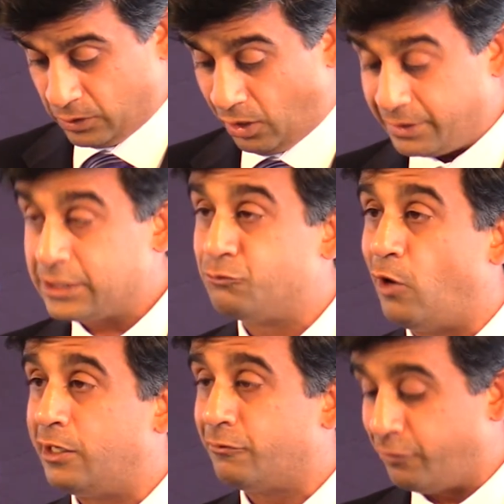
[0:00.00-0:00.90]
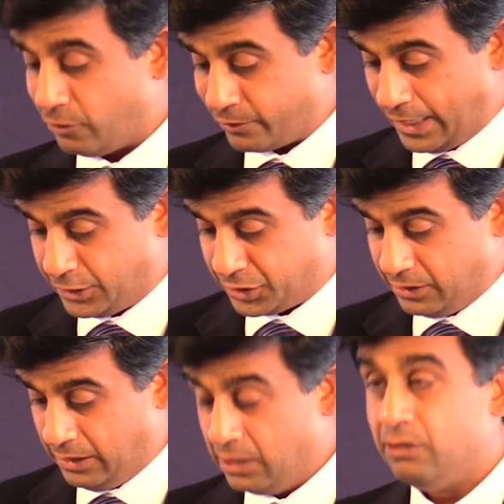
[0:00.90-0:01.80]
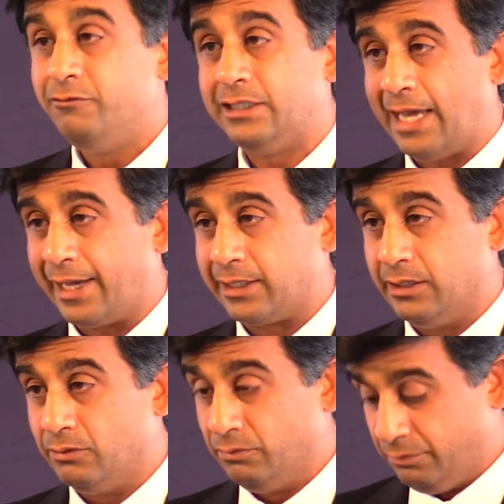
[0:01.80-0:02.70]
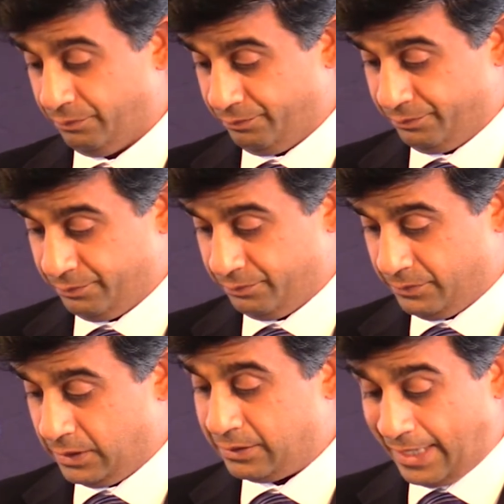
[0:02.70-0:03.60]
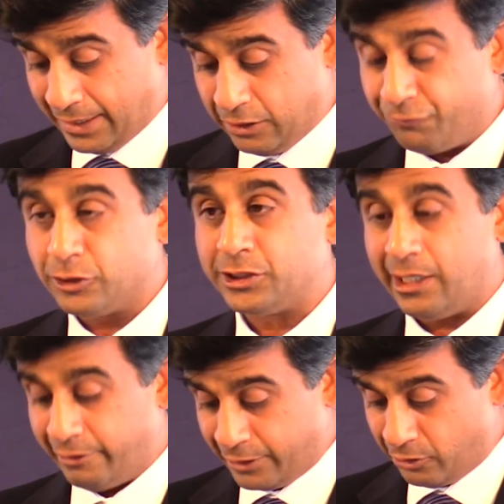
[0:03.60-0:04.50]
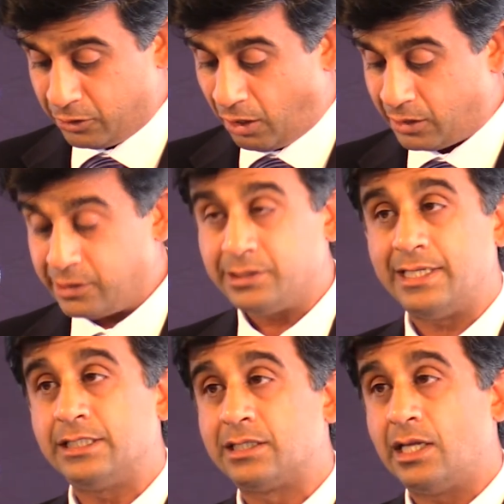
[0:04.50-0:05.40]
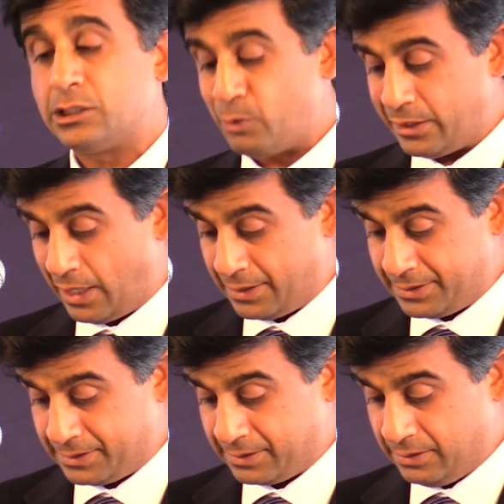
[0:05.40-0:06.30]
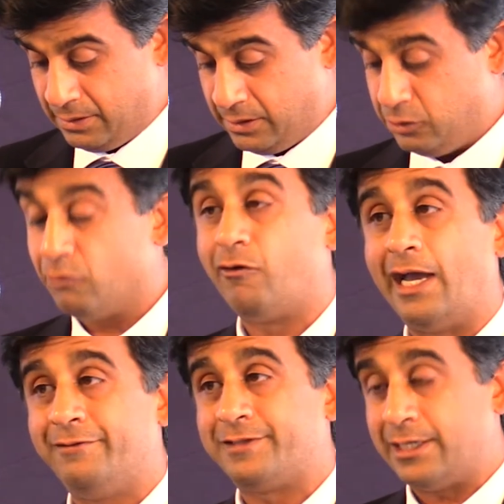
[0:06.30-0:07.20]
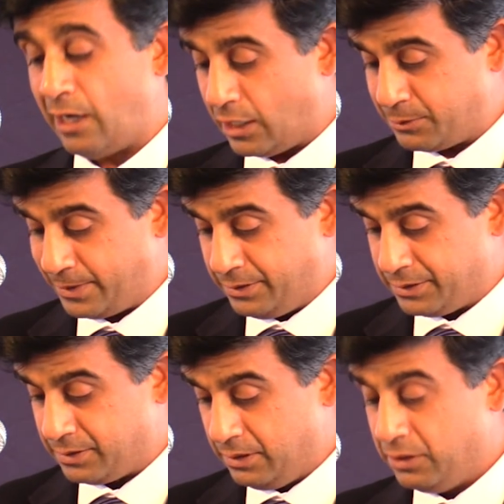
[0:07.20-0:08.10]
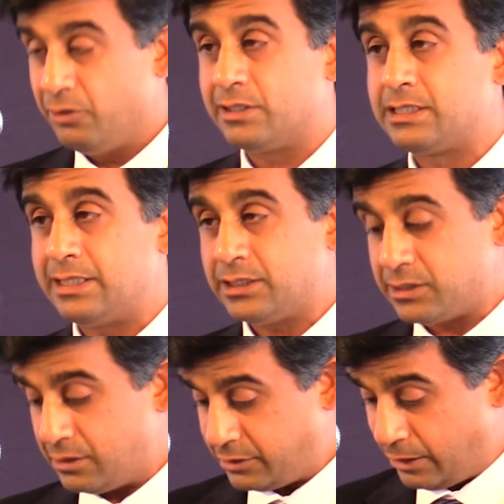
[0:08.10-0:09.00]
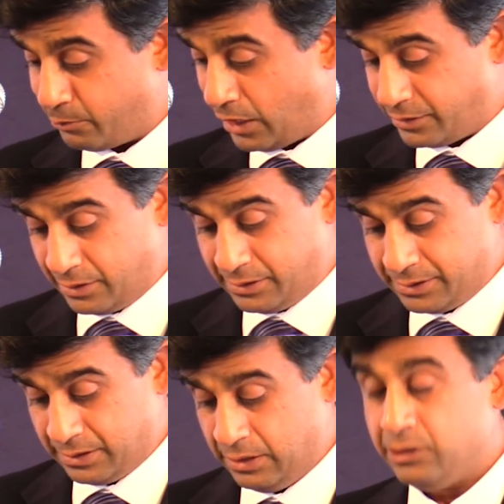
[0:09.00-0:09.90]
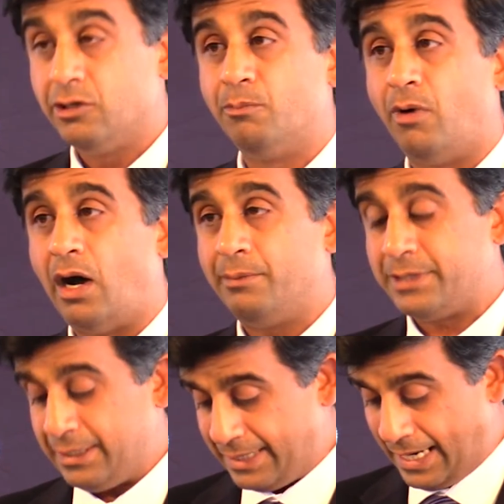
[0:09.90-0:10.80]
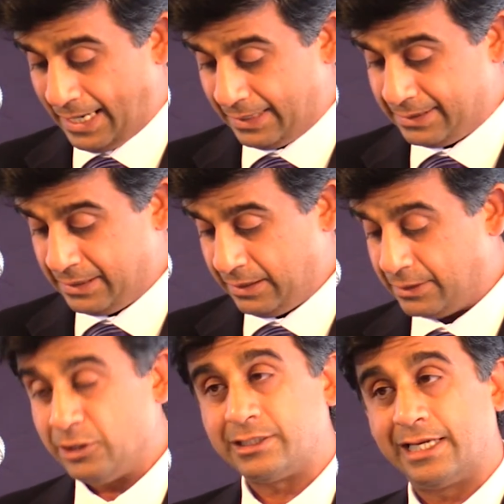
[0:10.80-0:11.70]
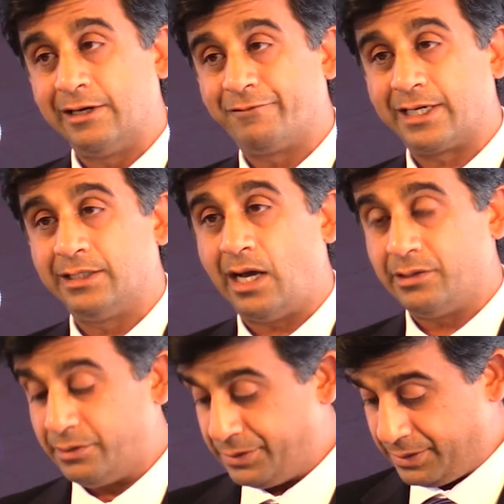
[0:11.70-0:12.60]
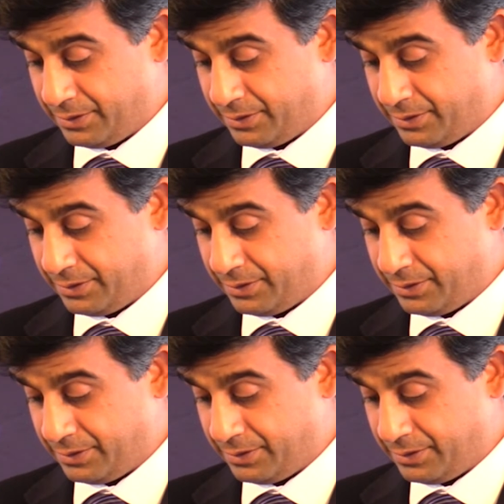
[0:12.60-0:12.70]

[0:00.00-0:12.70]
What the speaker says: On this wonderful occasion, we thank you. Thank you for sharing your daughters and sons with us, your wives and husbands, your sisters and brothers, your moms and dads, and your significant others.